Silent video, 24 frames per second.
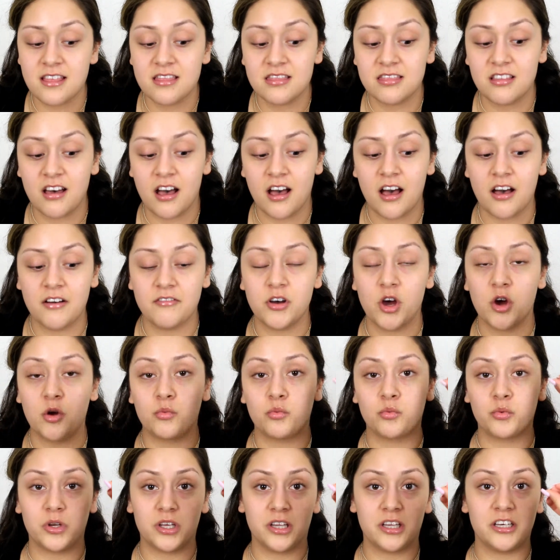love a
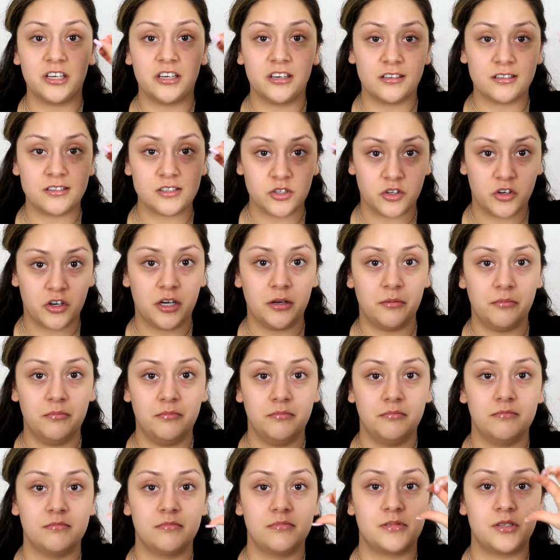really good scrub.
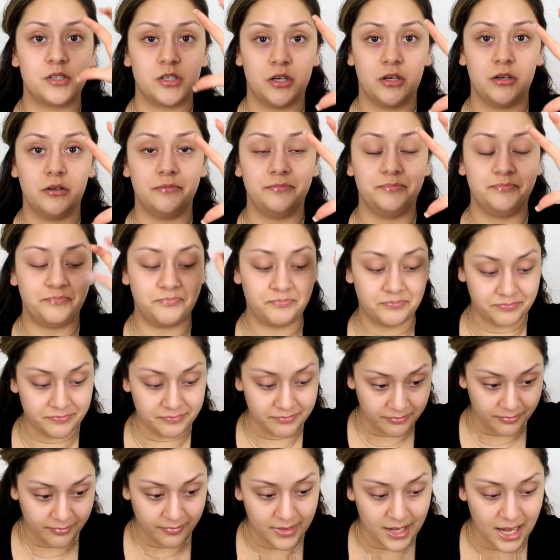So
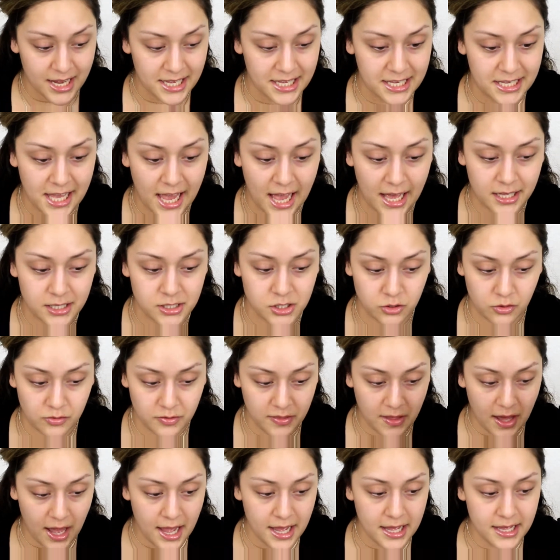yeah, so
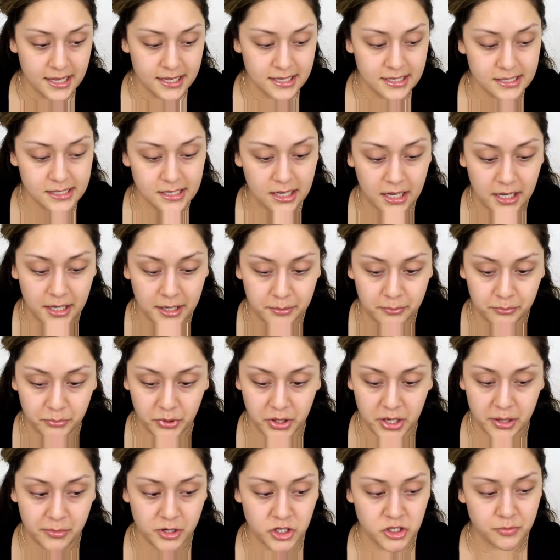that is
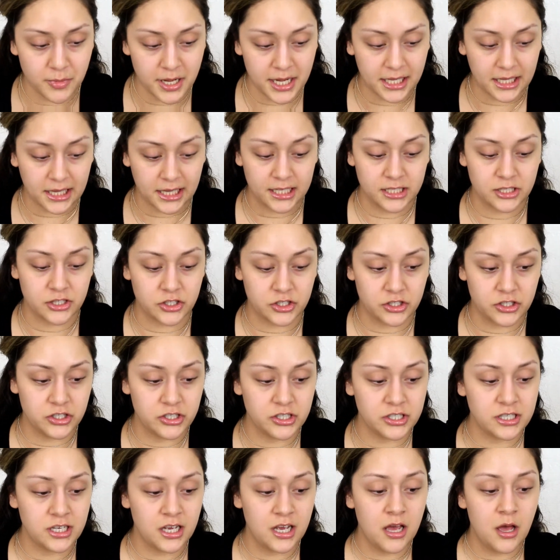pretty much my
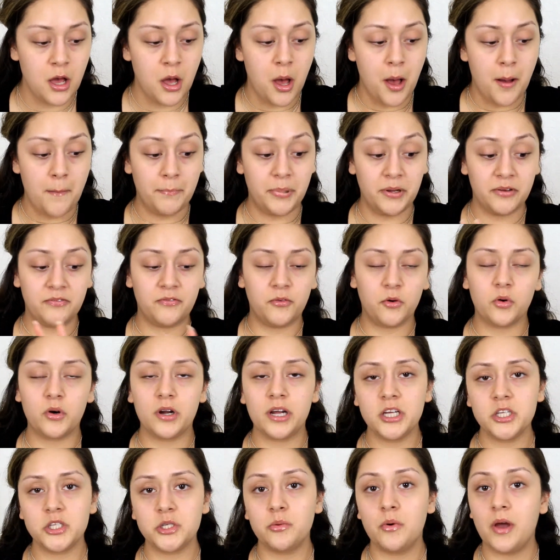cleansers. Before
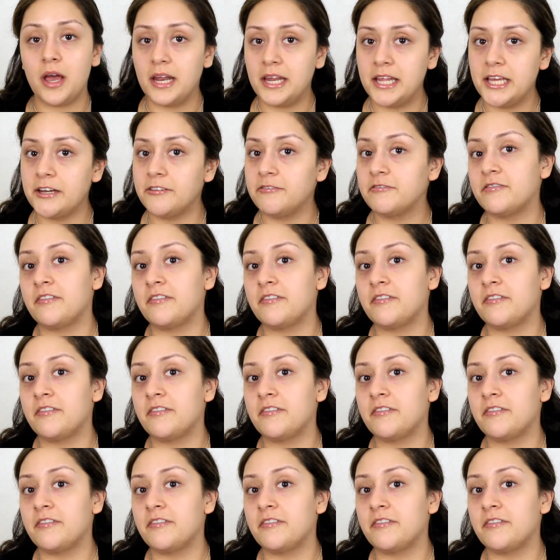I do any of